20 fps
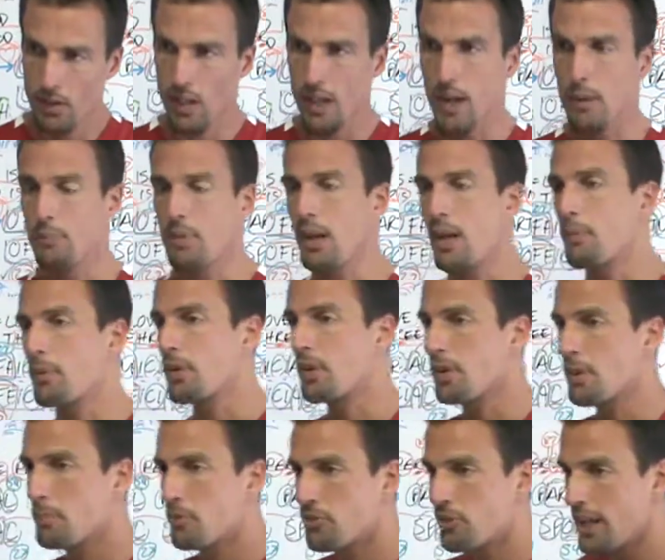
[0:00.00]
I'm, I'm here
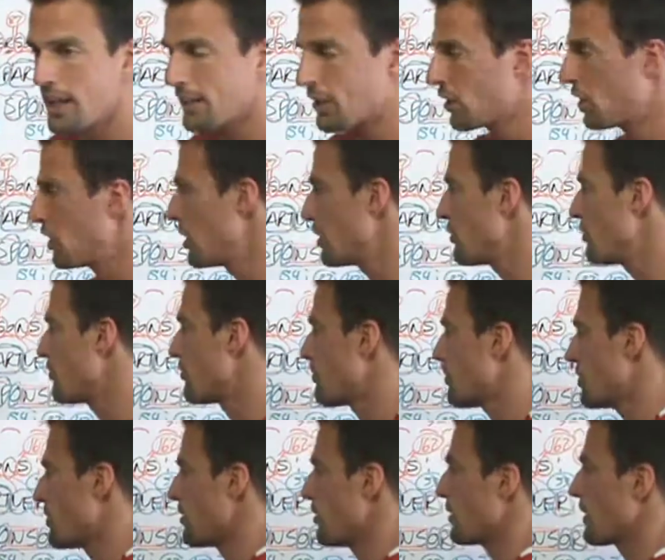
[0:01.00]
to present goods
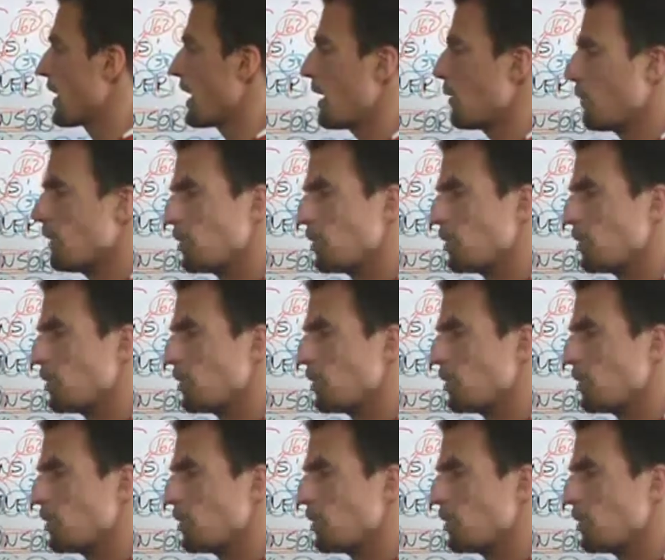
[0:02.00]
to you, okay?